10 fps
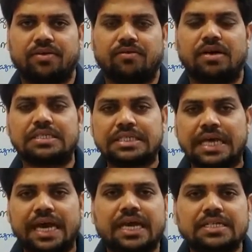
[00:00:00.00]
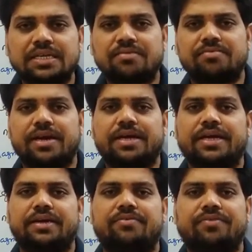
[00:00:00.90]
What is the direction of
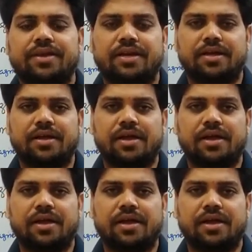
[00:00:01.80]
magnetic field?